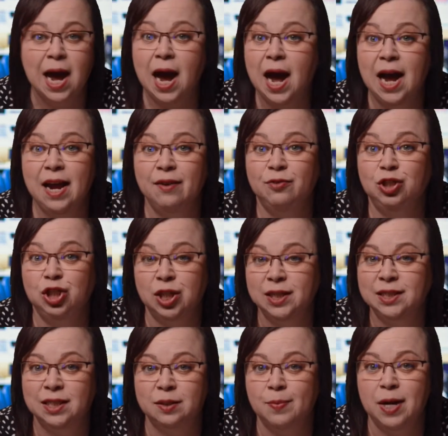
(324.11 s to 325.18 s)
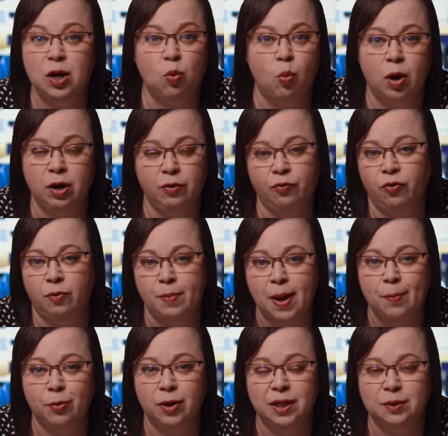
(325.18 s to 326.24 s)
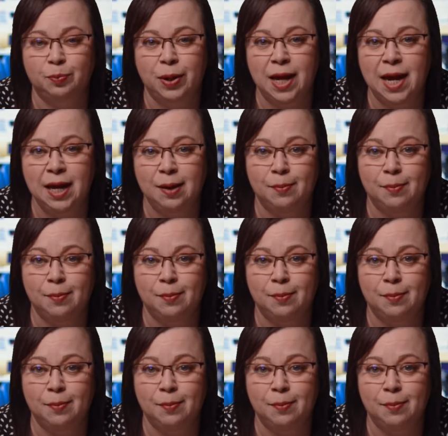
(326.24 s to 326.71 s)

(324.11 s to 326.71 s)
I have just as many wonderful memories playing